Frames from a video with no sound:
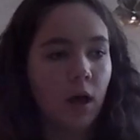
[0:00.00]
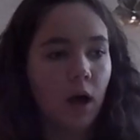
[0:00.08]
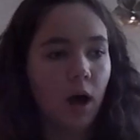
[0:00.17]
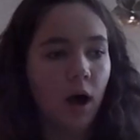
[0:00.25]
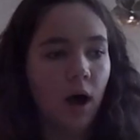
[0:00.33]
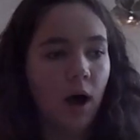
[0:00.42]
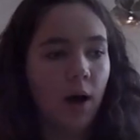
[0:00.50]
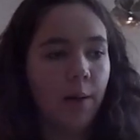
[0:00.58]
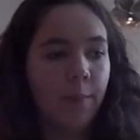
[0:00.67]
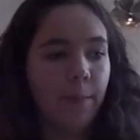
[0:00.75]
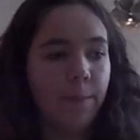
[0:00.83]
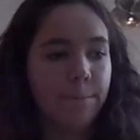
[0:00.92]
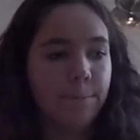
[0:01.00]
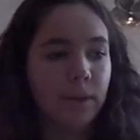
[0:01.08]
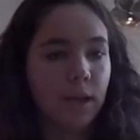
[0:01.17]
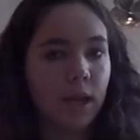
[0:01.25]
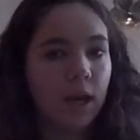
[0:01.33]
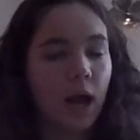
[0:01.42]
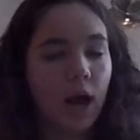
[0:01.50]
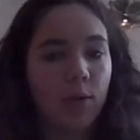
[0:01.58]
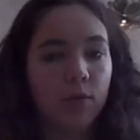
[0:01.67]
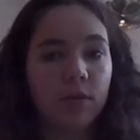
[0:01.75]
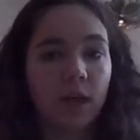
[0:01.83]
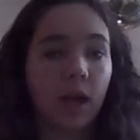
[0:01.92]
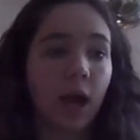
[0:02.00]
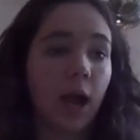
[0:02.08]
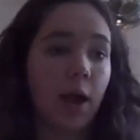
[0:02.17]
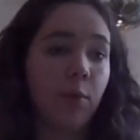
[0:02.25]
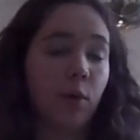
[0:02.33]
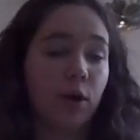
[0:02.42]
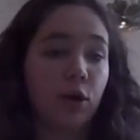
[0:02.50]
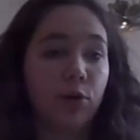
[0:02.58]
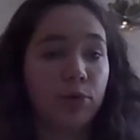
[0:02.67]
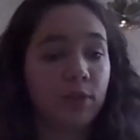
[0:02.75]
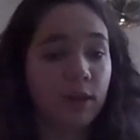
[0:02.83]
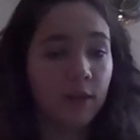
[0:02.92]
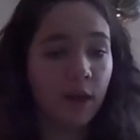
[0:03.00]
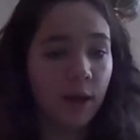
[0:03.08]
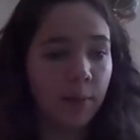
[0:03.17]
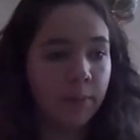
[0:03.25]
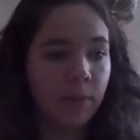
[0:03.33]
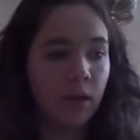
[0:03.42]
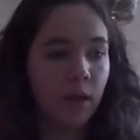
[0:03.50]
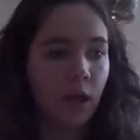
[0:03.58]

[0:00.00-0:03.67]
Um, and I was like, I want to go see them.